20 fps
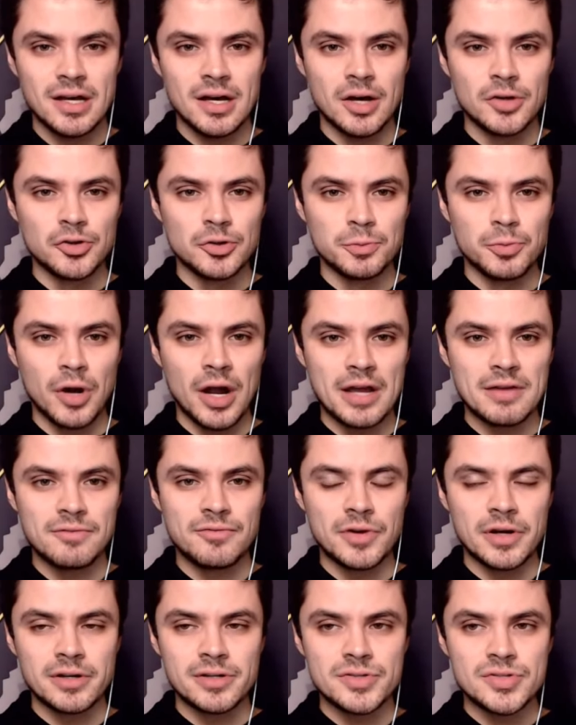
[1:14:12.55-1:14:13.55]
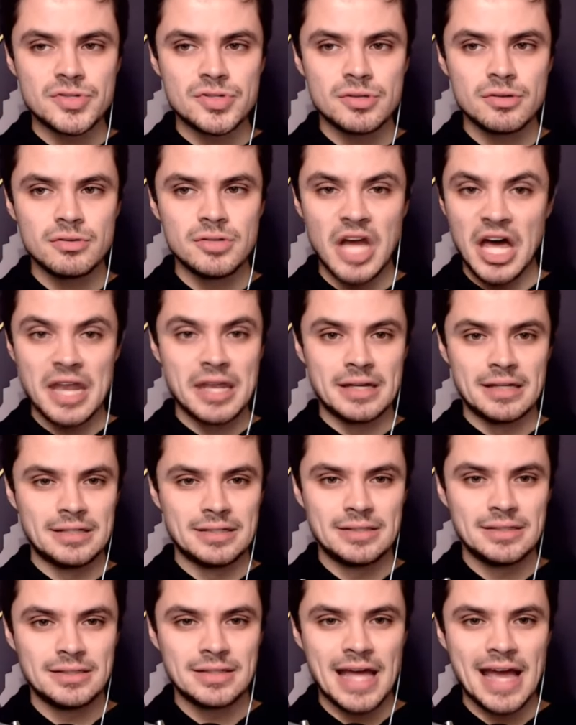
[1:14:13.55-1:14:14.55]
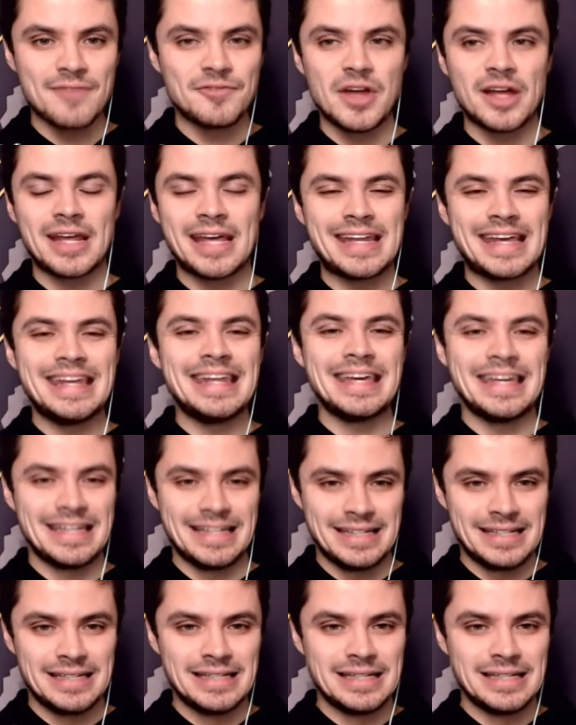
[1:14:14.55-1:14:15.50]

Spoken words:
under Brian Ferentz. None. They have not had any.